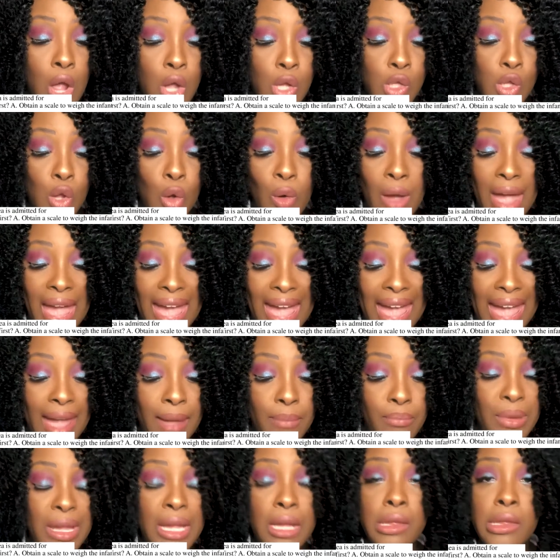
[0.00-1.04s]
So
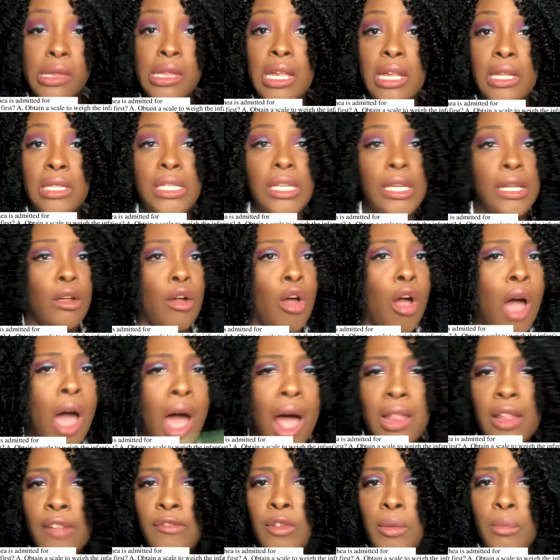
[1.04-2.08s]
A, B, C, D,
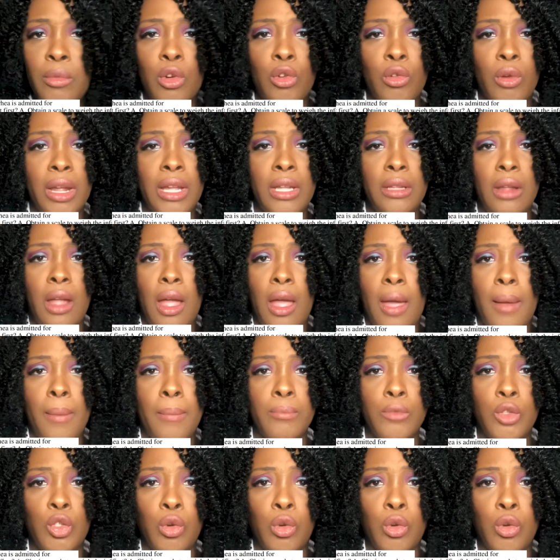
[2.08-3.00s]
all of them great um,